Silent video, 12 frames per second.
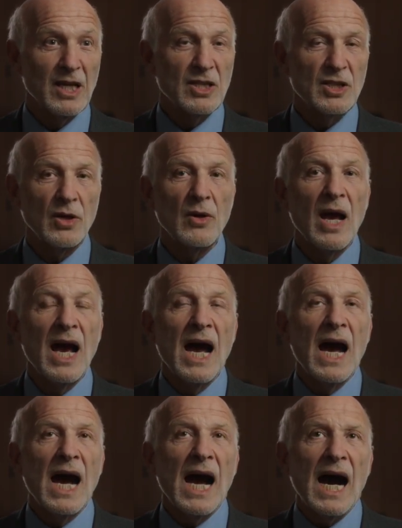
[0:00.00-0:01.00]
So
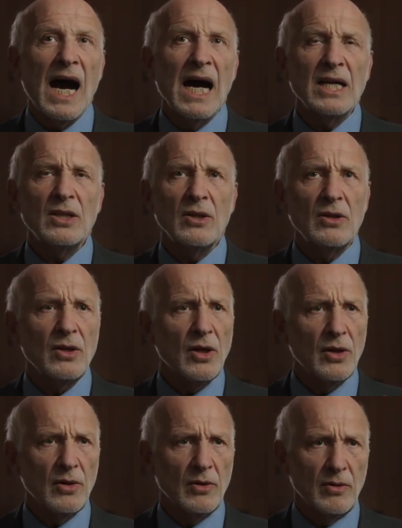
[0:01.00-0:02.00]
I don't
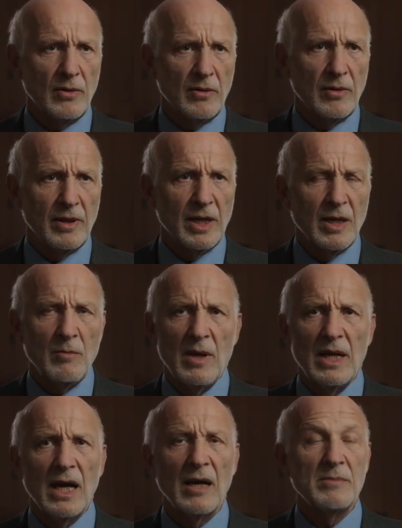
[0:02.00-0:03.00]
know
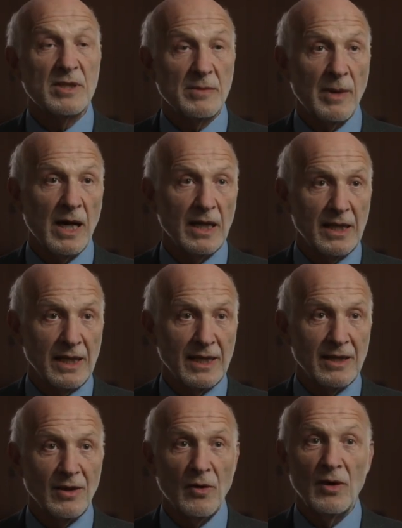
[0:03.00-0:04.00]
when I'm
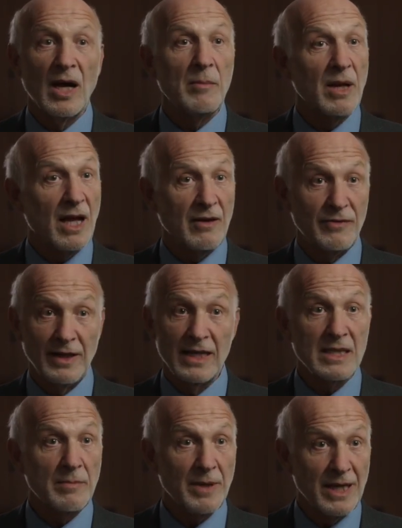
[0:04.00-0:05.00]
smiling or I'm laughing
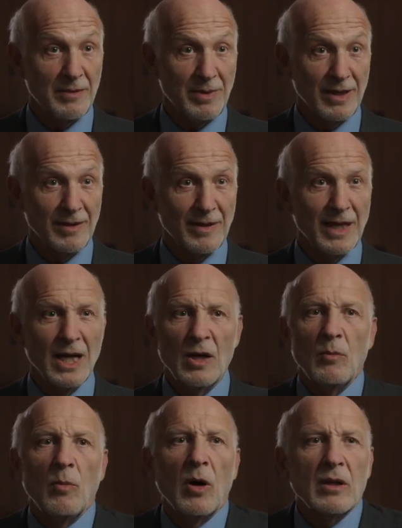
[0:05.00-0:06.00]
as a baby
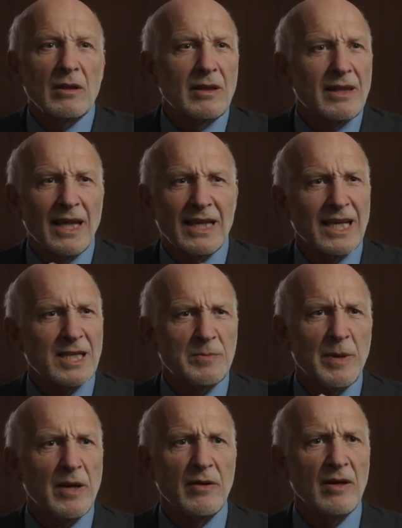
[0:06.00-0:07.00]
what that
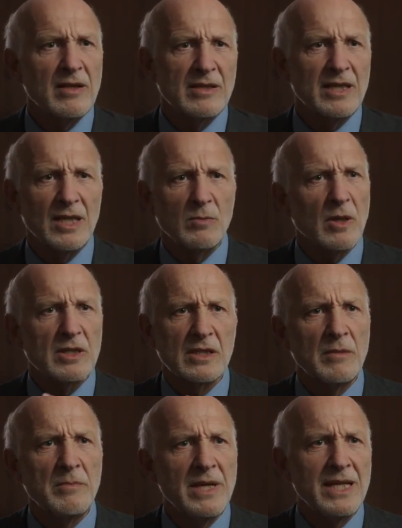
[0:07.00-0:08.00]
experience is, what's
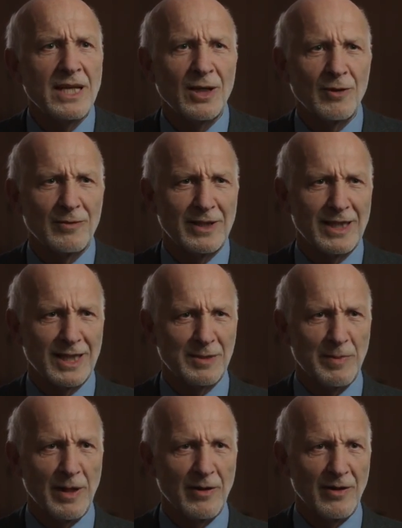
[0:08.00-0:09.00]
the meaning of that
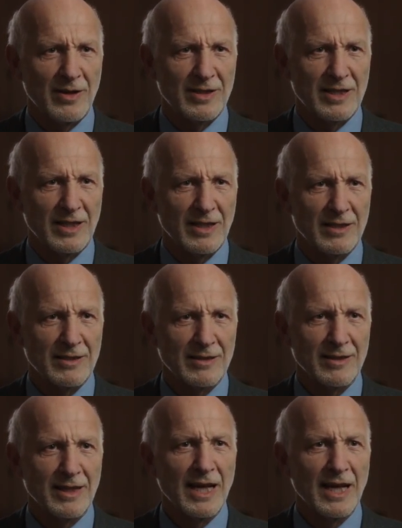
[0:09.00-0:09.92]
experience is.